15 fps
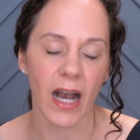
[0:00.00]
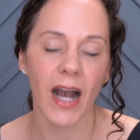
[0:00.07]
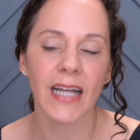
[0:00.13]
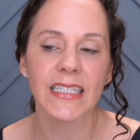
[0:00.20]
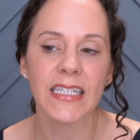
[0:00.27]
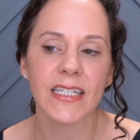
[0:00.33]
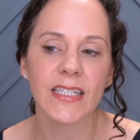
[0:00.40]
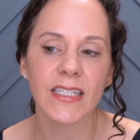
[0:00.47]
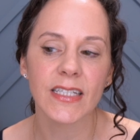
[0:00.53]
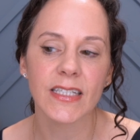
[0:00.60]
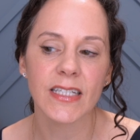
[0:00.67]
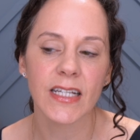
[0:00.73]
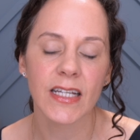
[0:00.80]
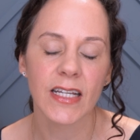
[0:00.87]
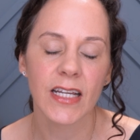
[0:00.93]
I
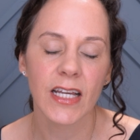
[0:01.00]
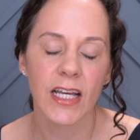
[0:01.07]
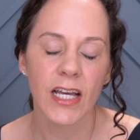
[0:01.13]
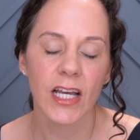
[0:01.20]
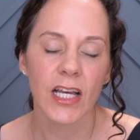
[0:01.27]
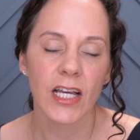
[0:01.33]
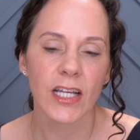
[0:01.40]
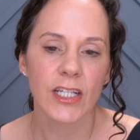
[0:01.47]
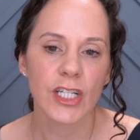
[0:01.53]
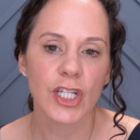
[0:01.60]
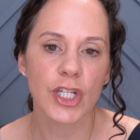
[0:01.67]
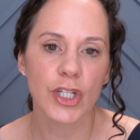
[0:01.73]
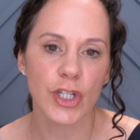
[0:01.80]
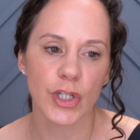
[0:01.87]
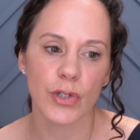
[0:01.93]
needed
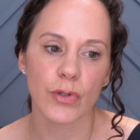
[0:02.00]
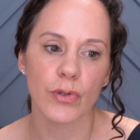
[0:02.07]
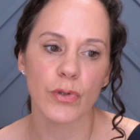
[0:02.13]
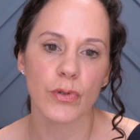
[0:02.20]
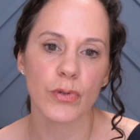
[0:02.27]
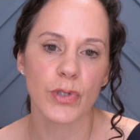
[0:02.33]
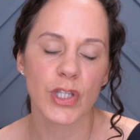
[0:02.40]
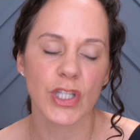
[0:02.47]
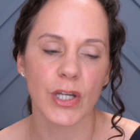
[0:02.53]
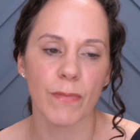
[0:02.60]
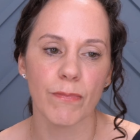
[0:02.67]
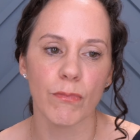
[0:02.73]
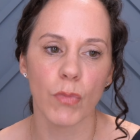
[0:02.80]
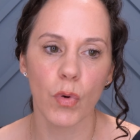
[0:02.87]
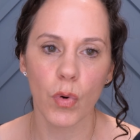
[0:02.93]
to do
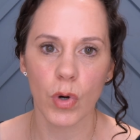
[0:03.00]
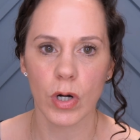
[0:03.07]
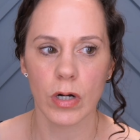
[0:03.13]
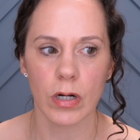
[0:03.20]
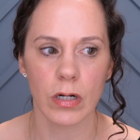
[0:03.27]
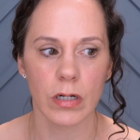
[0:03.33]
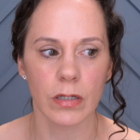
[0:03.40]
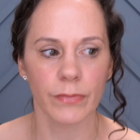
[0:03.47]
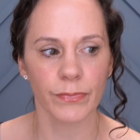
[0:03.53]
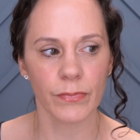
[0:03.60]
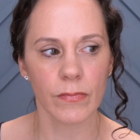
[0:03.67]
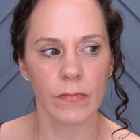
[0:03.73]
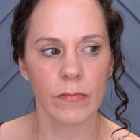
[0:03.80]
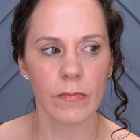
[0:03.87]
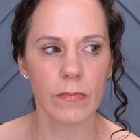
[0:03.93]
some more
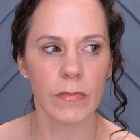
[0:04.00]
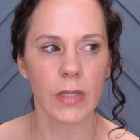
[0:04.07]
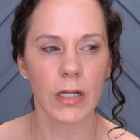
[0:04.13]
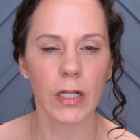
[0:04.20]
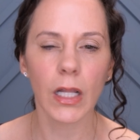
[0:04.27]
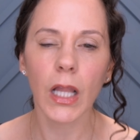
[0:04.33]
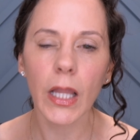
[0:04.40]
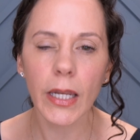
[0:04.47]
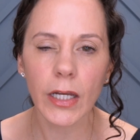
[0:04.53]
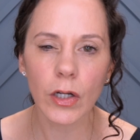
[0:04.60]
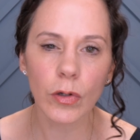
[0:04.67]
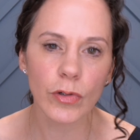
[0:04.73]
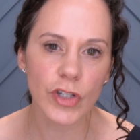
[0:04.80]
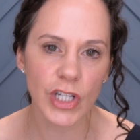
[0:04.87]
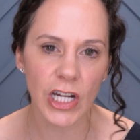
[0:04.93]

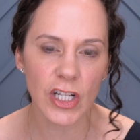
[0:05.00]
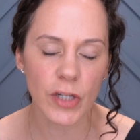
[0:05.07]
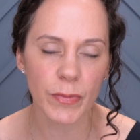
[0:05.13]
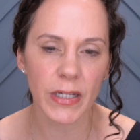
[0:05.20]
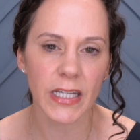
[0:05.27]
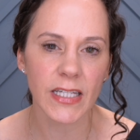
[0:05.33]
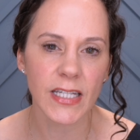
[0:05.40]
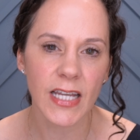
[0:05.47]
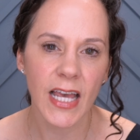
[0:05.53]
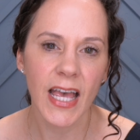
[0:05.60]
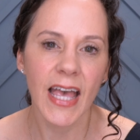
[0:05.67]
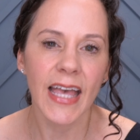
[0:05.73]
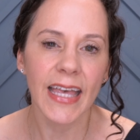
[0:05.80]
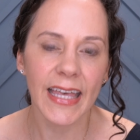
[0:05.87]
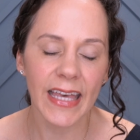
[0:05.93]
clinical judgment
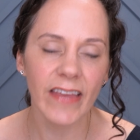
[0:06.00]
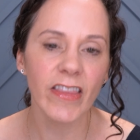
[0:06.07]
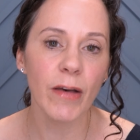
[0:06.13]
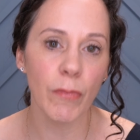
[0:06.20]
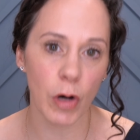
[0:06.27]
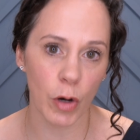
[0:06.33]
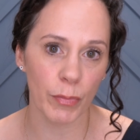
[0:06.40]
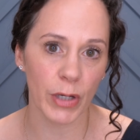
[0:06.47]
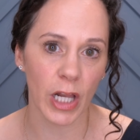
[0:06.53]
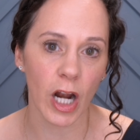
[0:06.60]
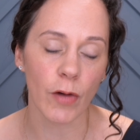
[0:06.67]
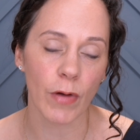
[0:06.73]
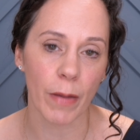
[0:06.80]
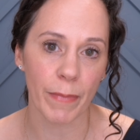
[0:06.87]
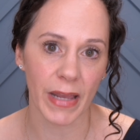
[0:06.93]
in the moment
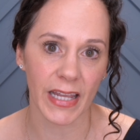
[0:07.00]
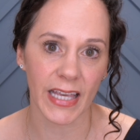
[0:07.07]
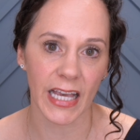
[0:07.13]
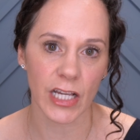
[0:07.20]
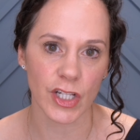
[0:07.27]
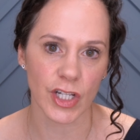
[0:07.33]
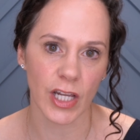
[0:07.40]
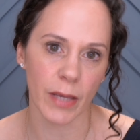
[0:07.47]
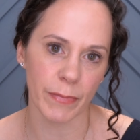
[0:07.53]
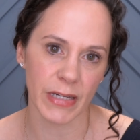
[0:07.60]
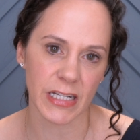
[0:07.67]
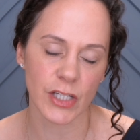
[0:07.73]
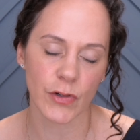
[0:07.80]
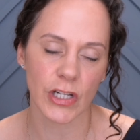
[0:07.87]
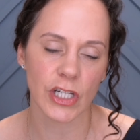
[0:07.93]
around medication
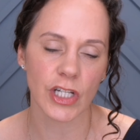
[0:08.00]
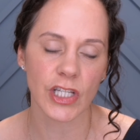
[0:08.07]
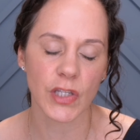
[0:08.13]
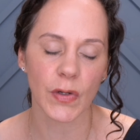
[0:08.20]
administration.